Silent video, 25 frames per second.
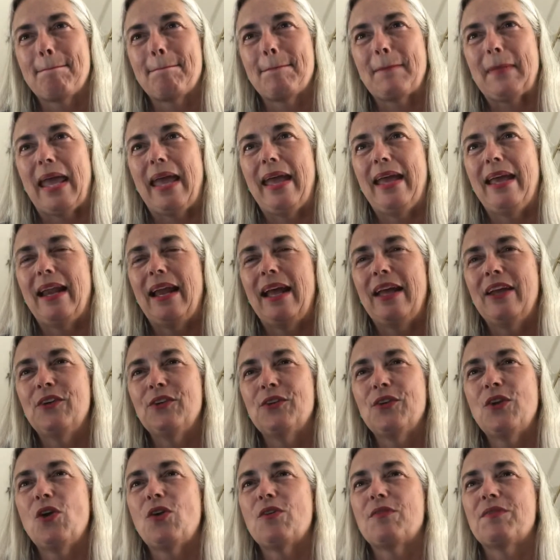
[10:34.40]
And I
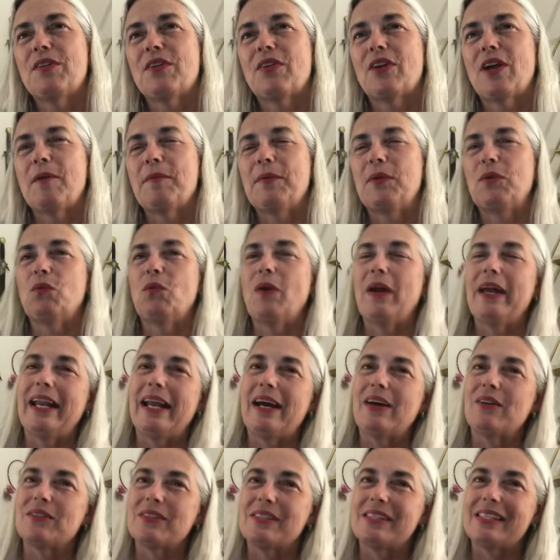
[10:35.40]
don't know if they're coming right
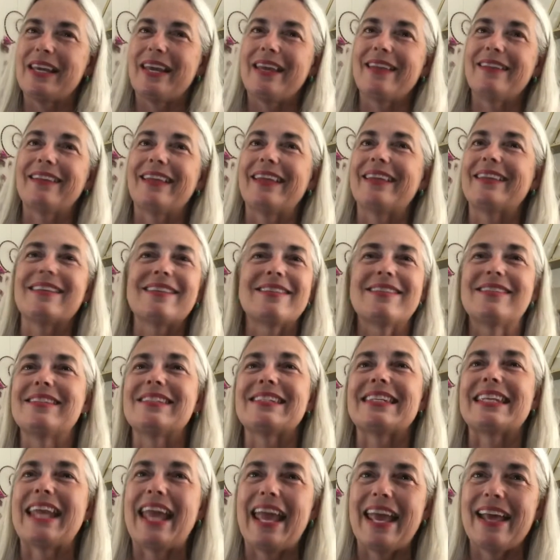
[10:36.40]
out and saying like this is
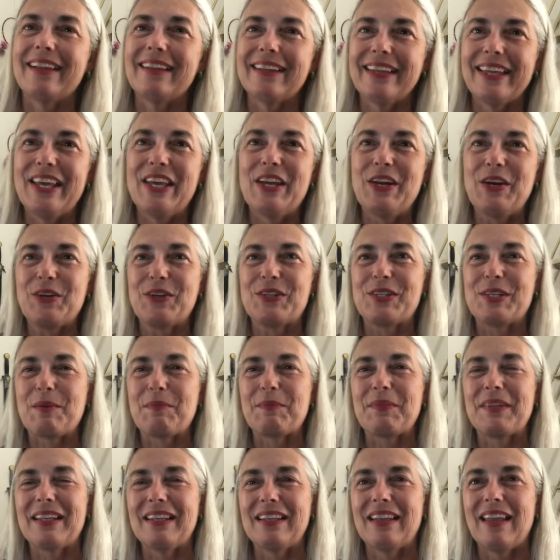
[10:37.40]
an alien or
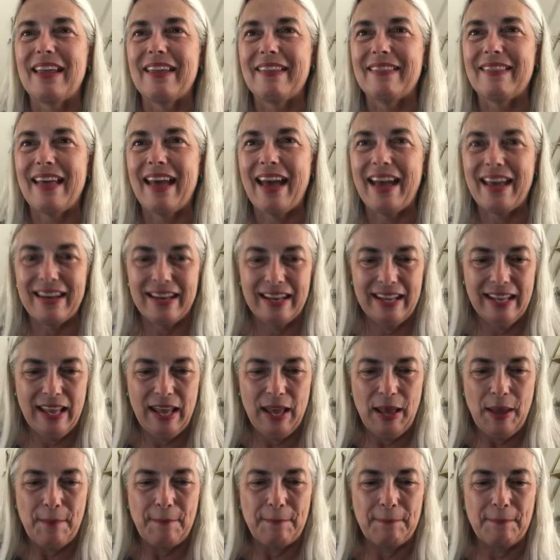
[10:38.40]
something like that,
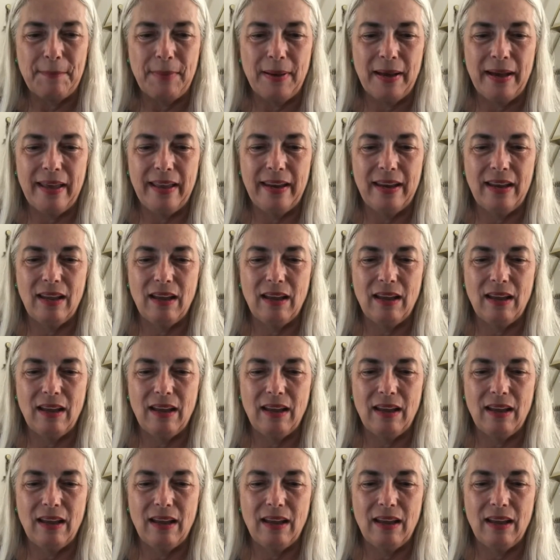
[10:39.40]
but